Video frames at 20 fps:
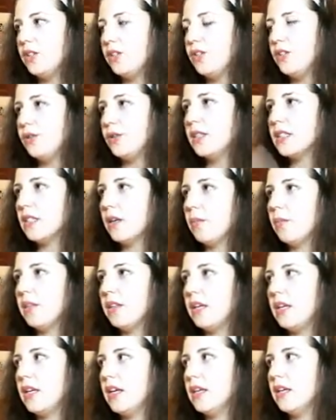doing
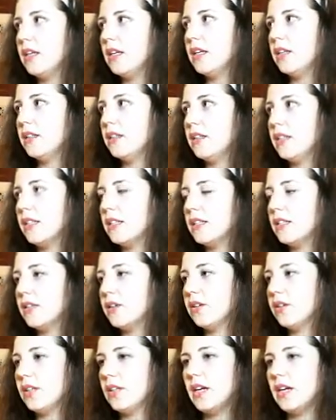something that is
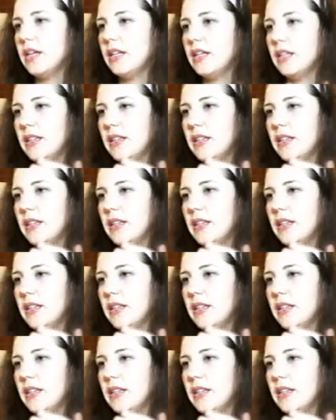not aligned